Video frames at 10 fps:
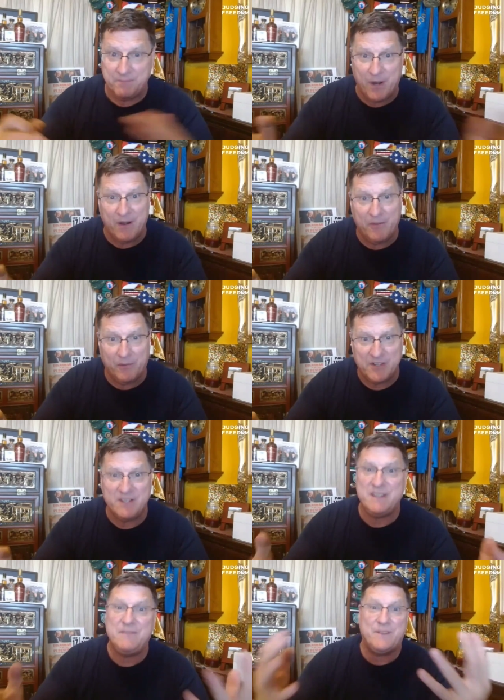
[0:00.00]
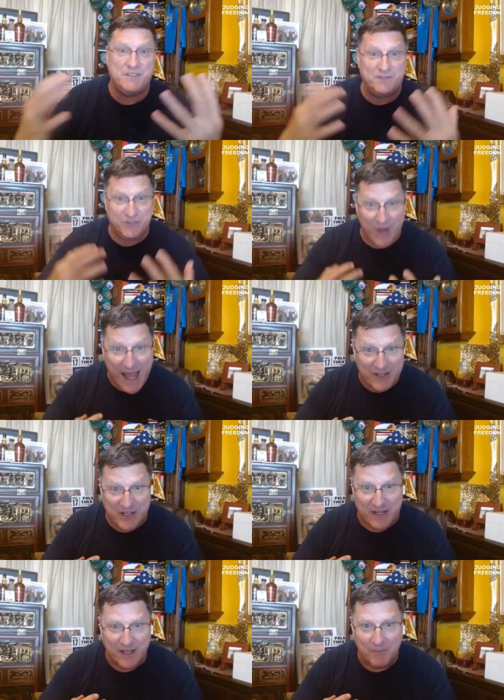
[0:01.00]
That's part of the Russian defensive
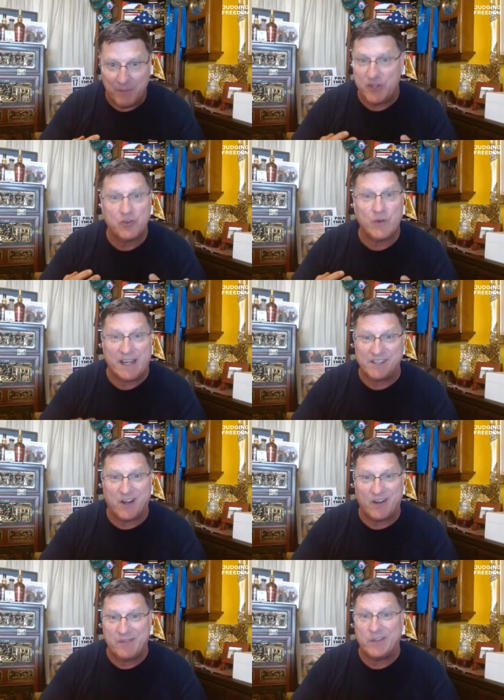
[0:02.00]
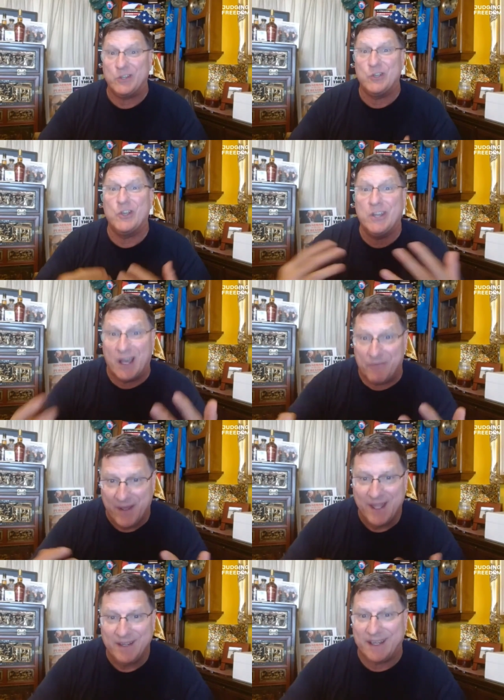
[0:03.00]
strategy. But the Ukrainians aren't even good
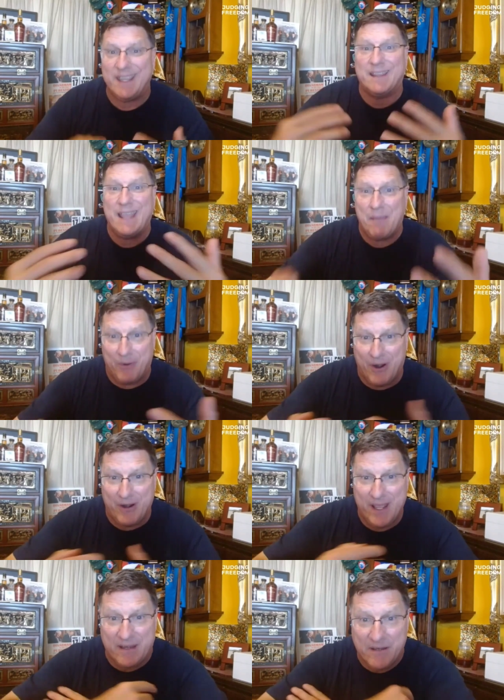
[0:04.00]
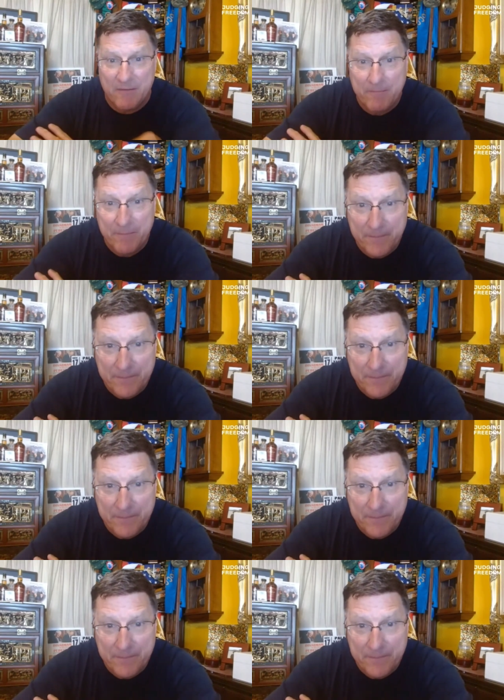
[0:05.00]
enough to kick that part in.